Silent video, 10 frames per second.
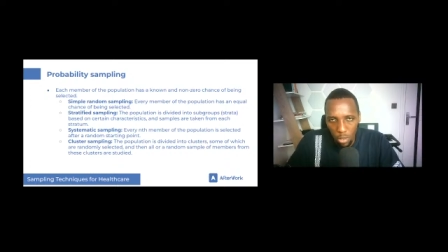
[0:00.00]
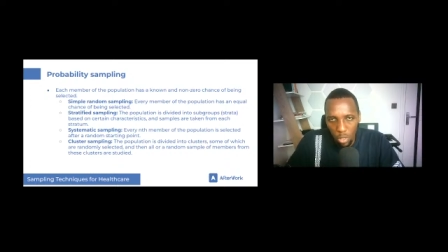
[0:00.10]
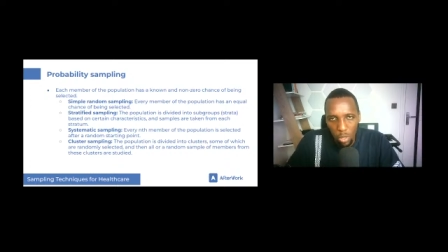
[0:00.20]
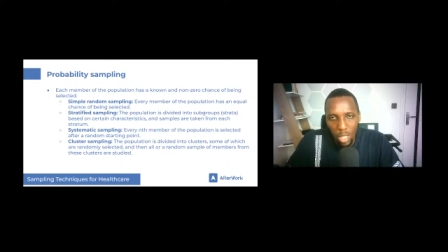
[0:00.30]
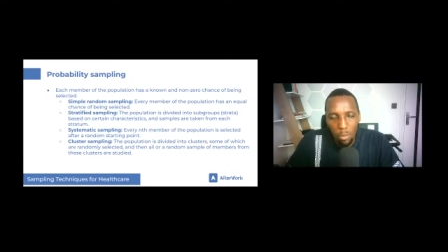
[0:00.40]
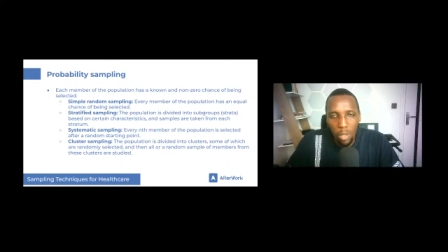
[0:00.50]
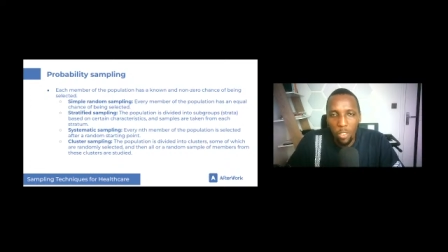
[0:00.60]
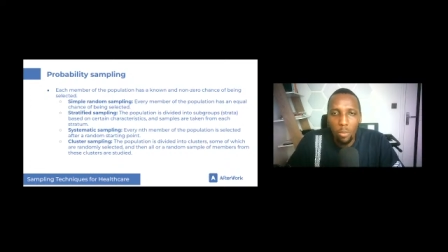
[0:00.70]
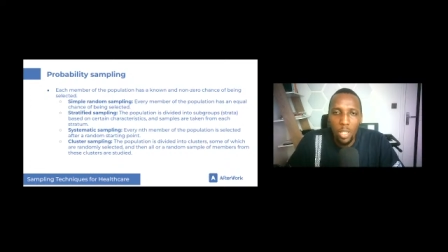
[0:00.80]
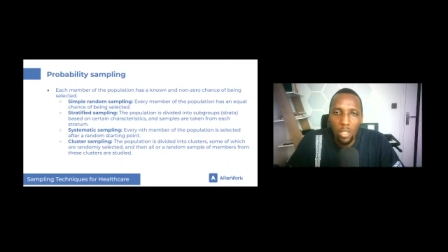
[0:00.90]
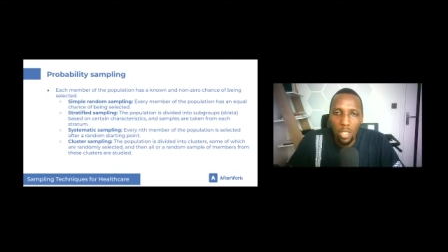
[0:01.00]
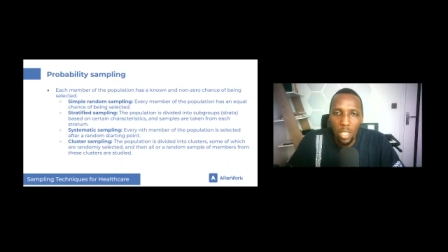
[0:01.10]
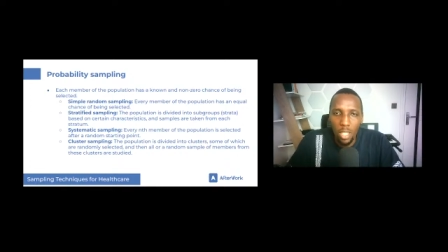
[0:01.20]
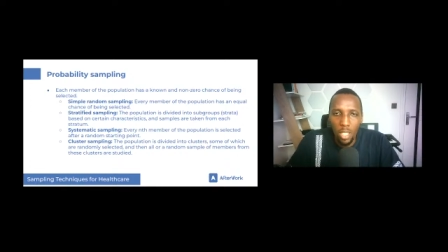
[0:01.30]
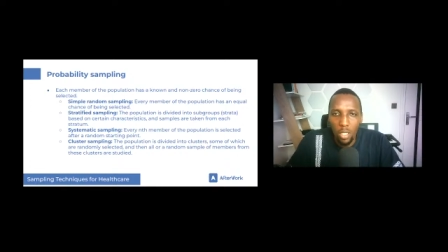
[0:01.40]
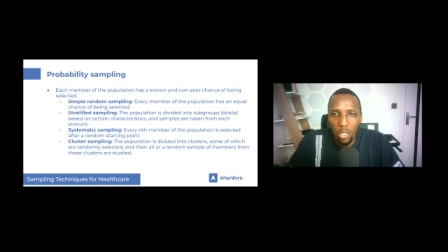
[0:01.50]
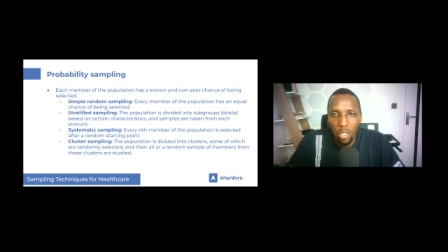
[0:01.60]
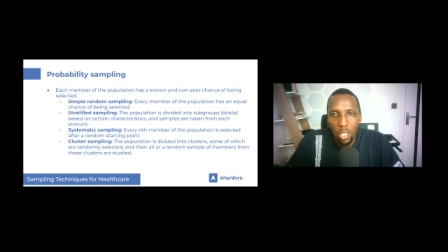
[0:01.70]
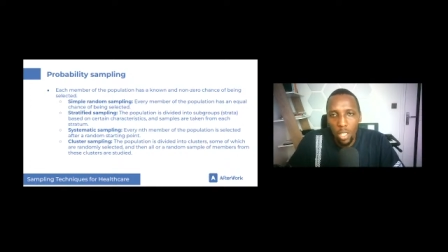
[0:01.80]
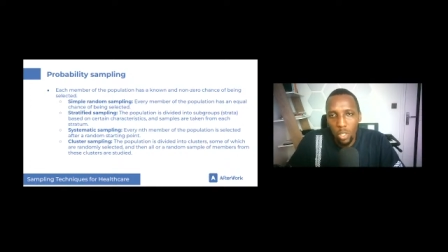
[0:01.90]
student performance in a
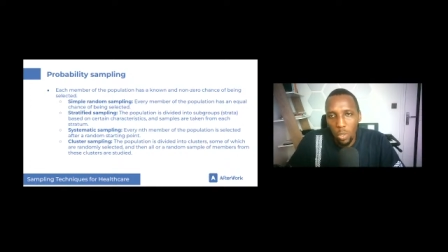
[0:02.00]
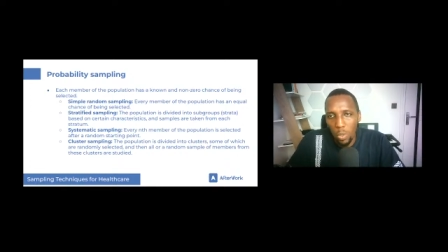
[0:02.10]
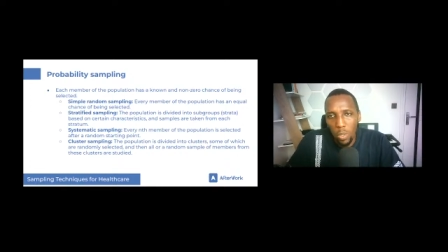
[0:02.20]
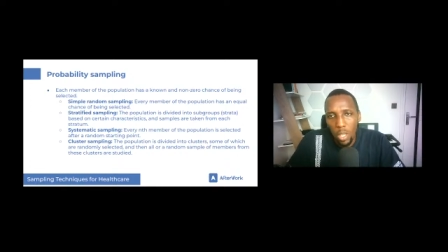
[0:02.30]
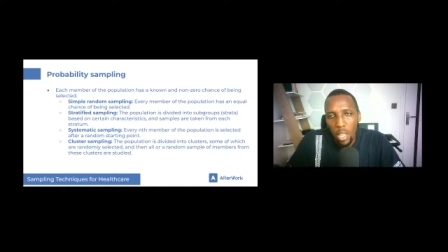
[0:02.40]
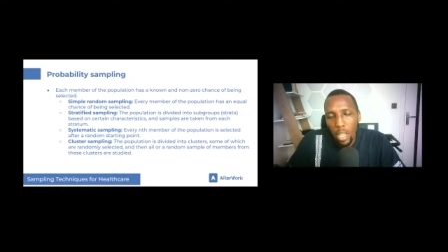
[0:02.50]
school,